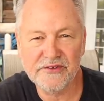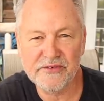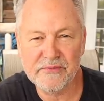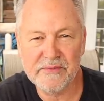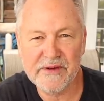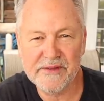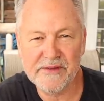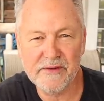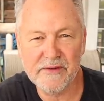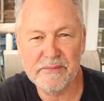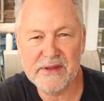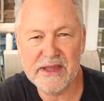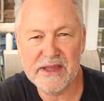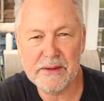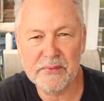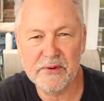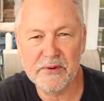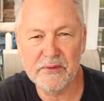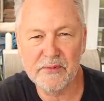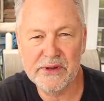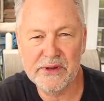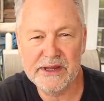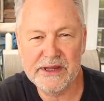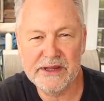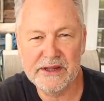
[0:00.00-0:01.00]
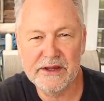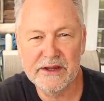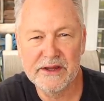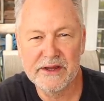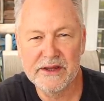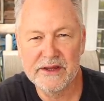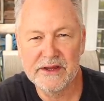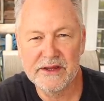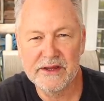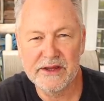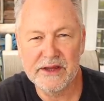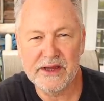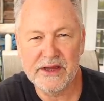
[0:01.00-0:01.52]
from other people we
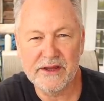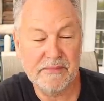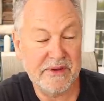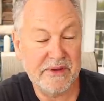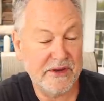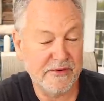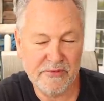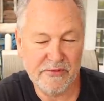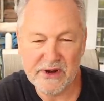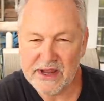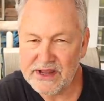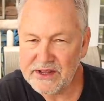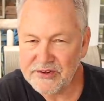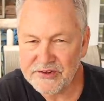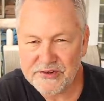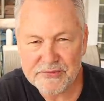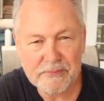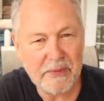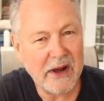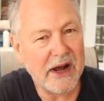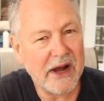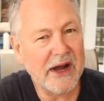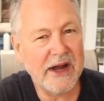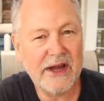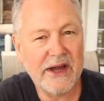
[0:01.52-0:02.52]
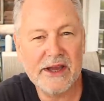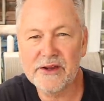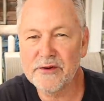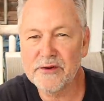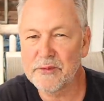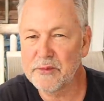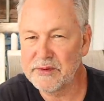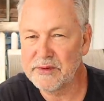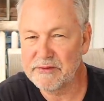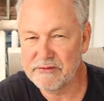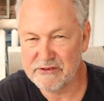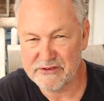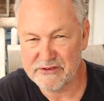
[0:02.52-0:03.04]
have been raised by or we